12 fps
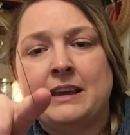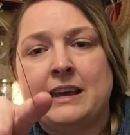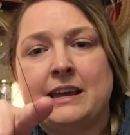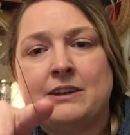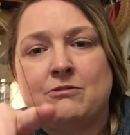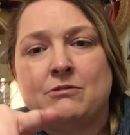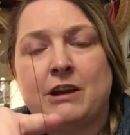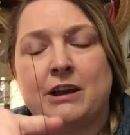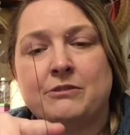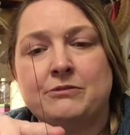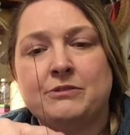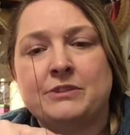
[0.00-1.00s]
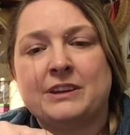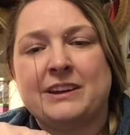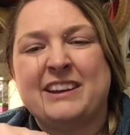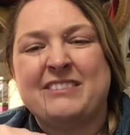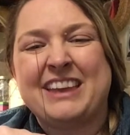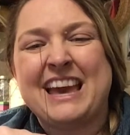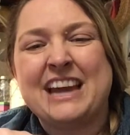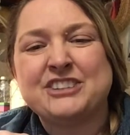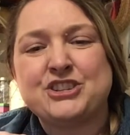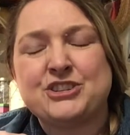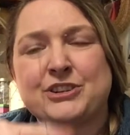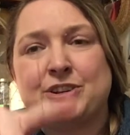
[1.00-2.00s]
and rough, it kind of
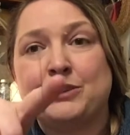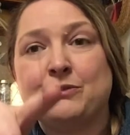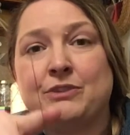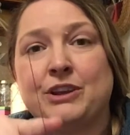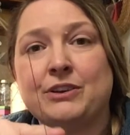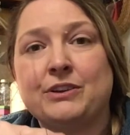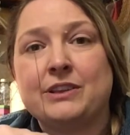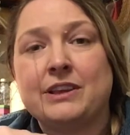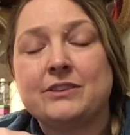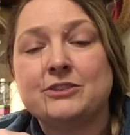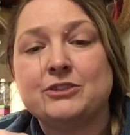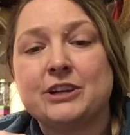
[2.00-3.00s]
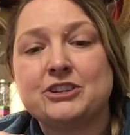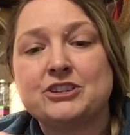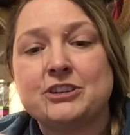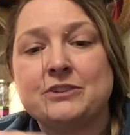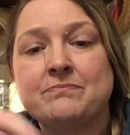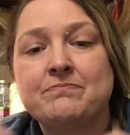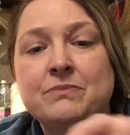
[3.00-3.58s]
catches on your finger in the other direction.